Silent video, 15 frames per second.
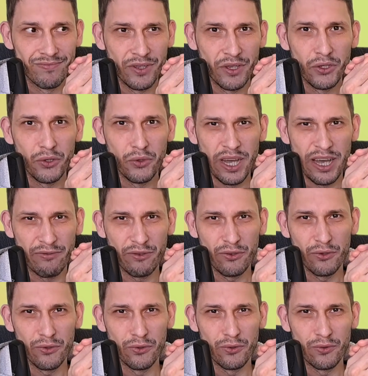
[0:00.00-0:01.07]
you have
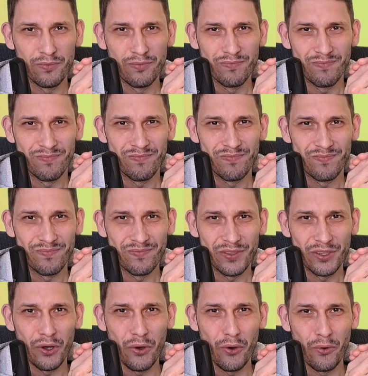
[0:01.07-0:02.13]
to
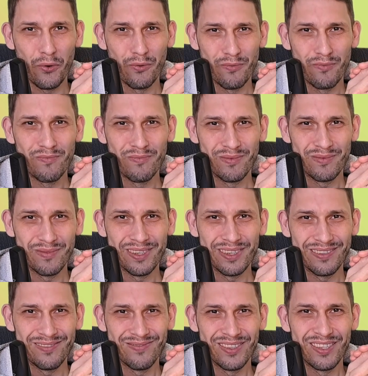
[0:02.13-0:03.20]
go
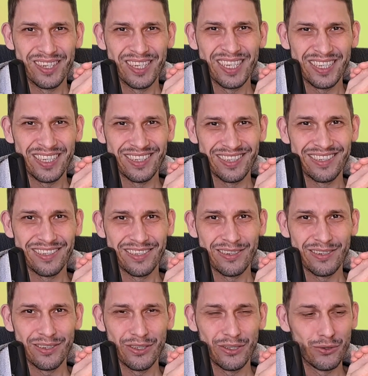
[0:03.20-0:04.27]
the distance.
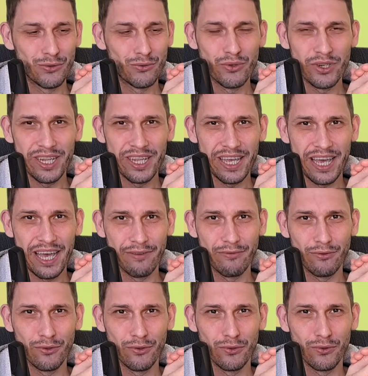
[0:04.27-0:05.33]
You really have
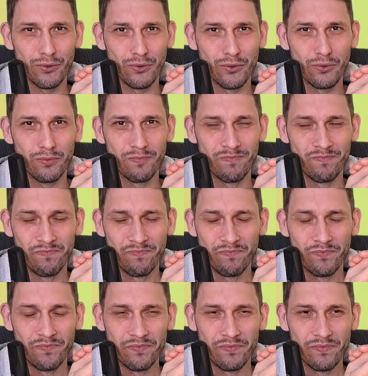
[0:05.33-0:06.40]
to
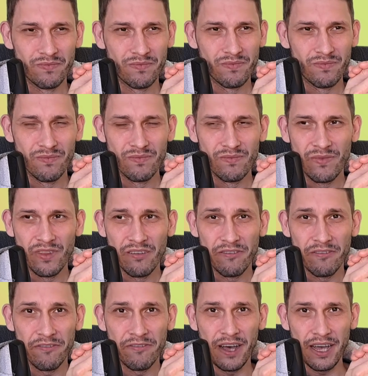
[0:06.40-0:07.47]

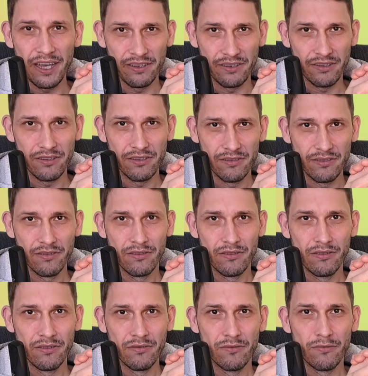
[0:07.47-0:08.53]
fight
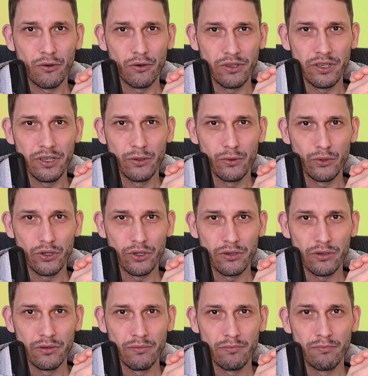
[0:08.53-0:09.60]
for the illusion.
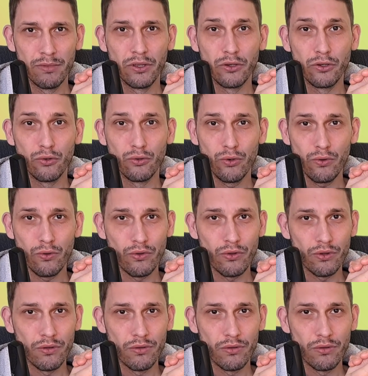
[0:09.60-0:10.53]
But the truth,